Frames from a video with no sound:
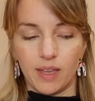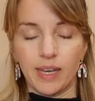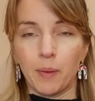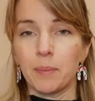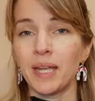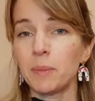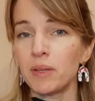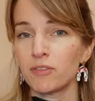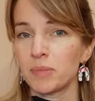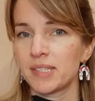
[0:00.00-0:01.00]
Now I made a bit
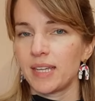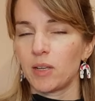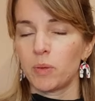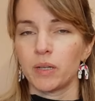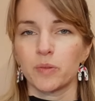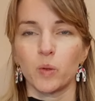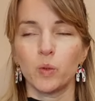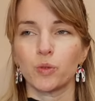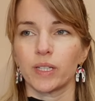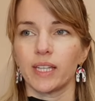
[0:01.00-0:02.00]
of a mistake when I was
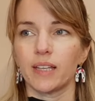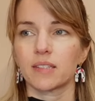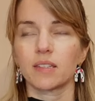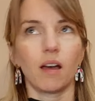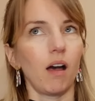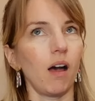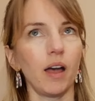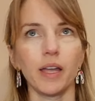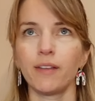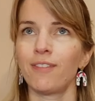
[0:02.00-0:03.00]
ordering this.
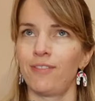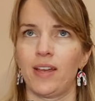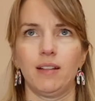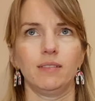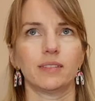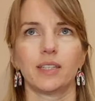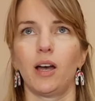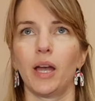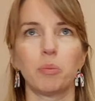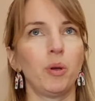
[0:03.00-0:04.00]
I felt that
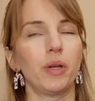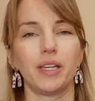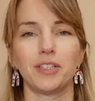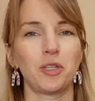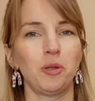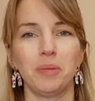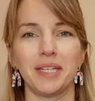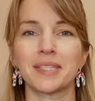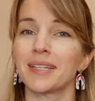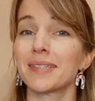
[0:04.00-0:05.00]
I put 2
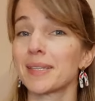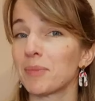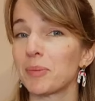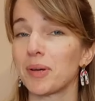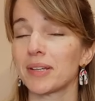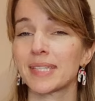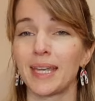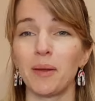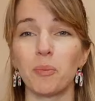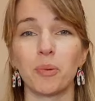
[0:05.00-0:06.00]
meters in my
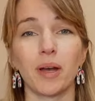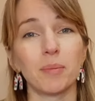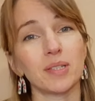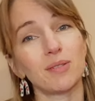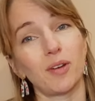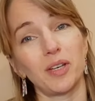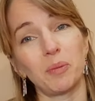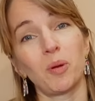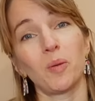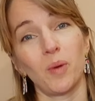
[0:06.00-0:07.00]
basket, but I must have only
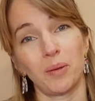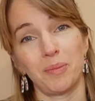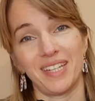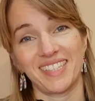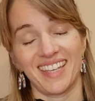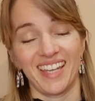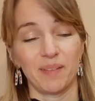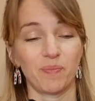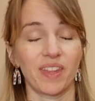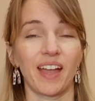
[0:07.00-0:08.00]
put 1 meter
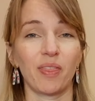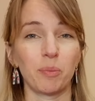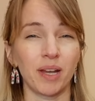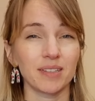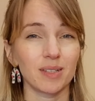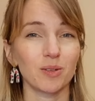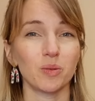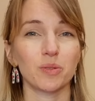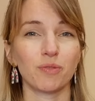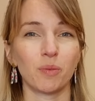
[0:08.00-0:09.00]
in, and the pattern
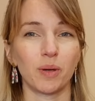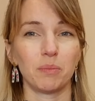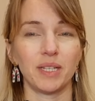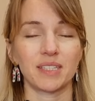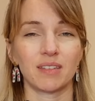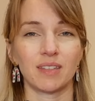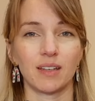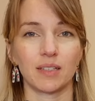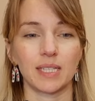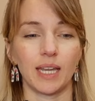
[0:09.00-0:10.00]
calls for 1 meter
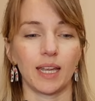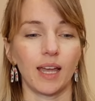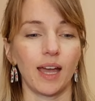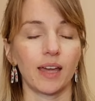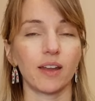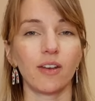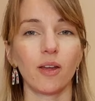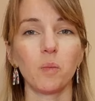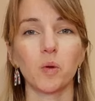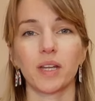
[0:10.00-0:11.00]
30, and I
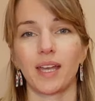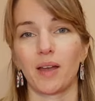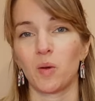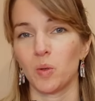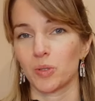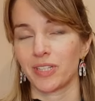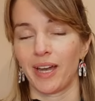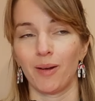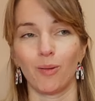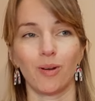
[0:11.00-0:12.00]
don't want to get caught
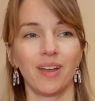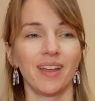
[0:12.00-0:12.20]
out.